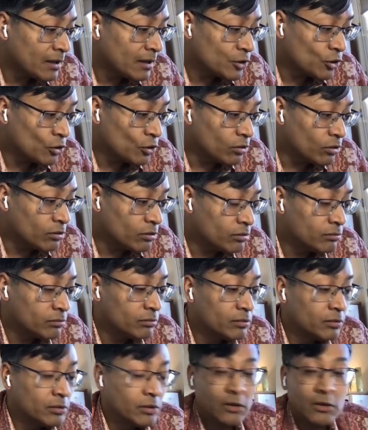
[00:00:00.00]
So
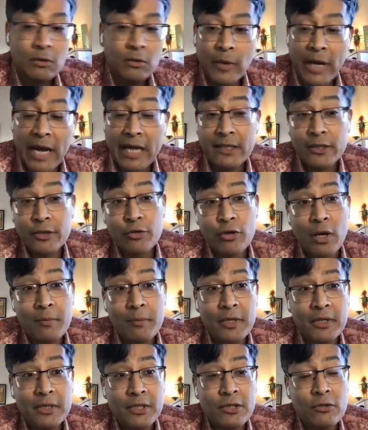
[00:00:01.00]
we had to
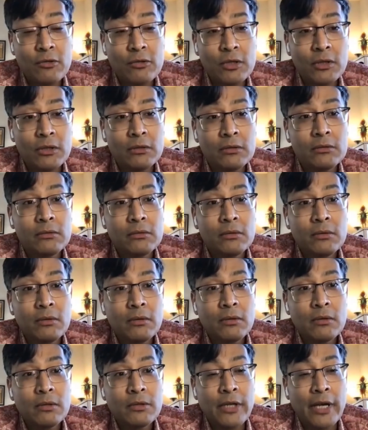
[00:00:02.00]
drop out of school.
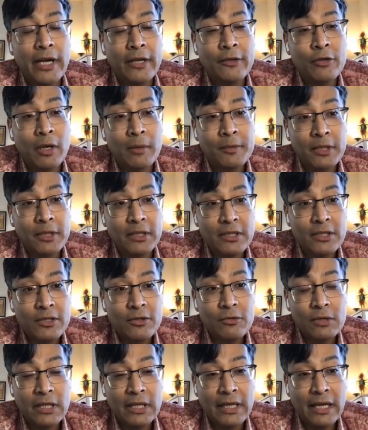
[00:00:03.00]
So I dropped out of
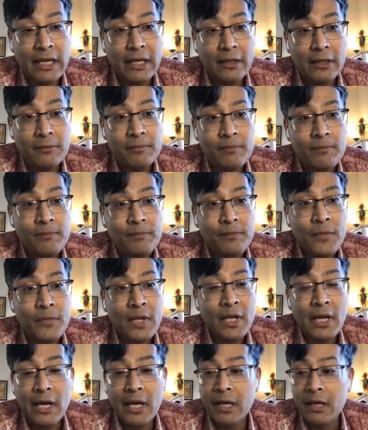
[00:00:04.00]
school again
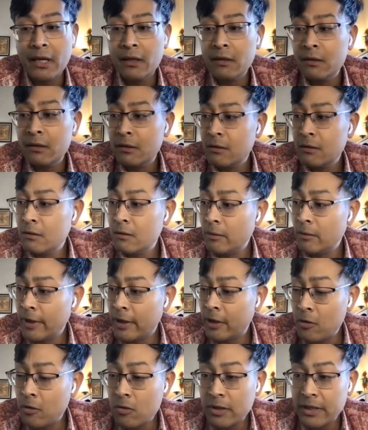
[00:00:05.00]
and
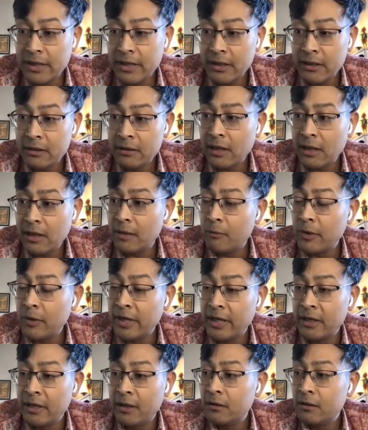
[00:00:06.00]
we coded and
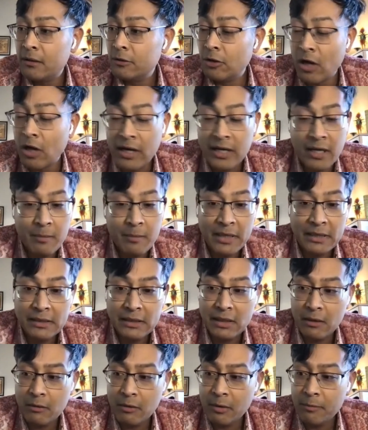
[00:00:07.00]
we
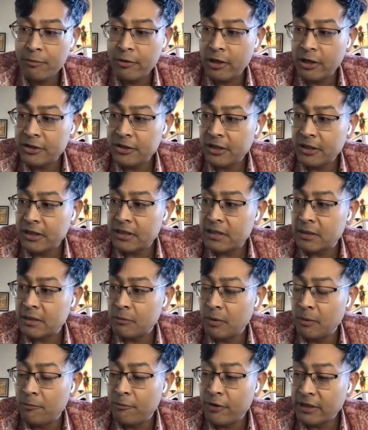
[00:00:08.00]
documented our projects
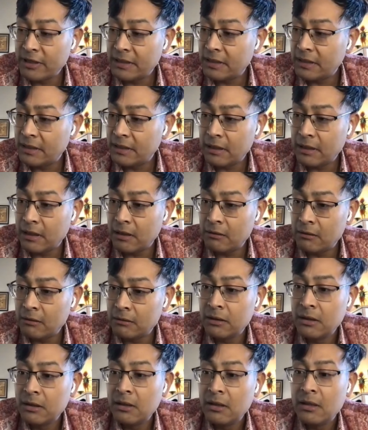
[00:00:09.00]
and we printed it out
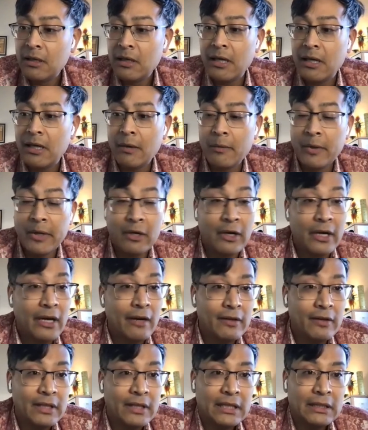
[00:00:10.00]
and we got
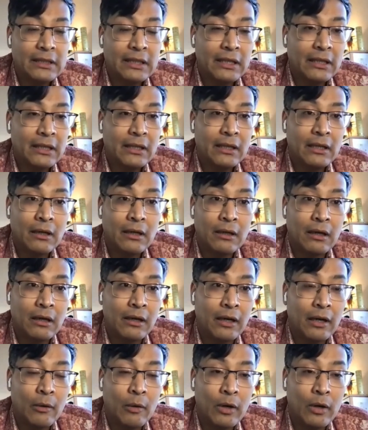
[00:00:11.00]
everything done on
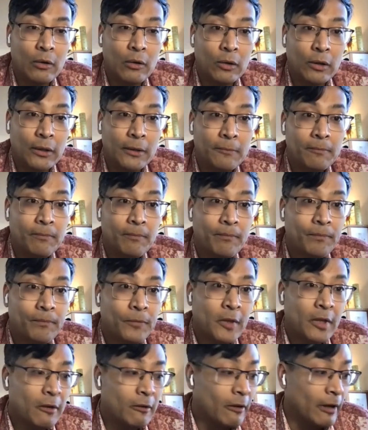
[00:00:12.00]
our own,
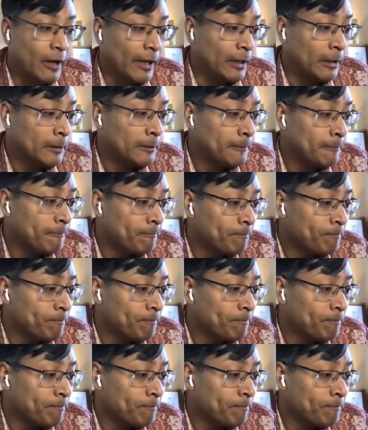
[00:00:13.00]
right?